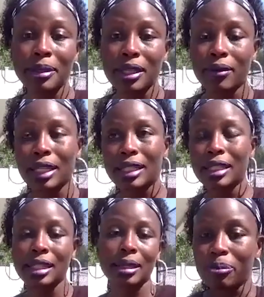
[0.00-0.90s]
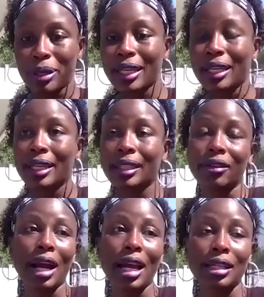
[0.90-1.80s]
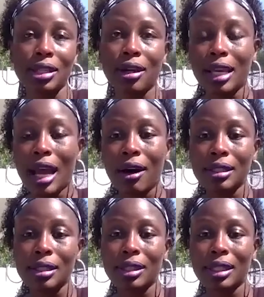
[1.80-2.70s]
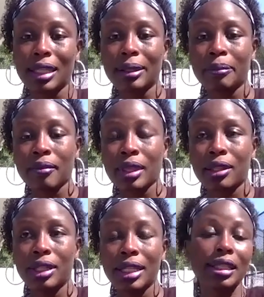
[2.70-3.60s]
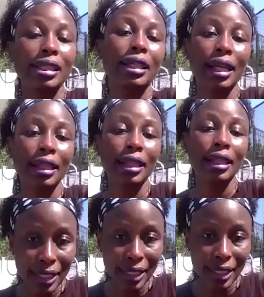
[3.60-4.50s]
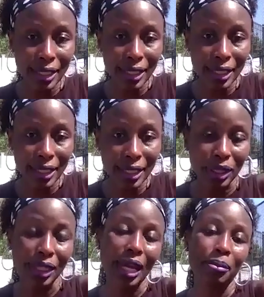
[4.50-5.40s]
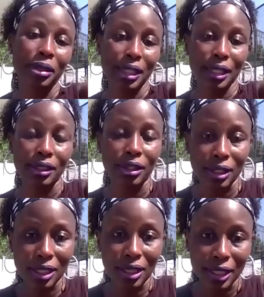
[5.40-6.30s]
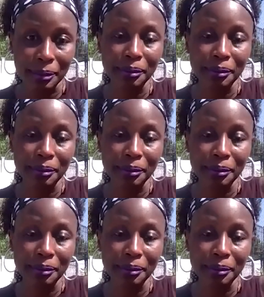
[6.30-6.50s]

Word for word: So, in addition to picking the right attorney, I also think you need to look at the relationship with that particular attorney.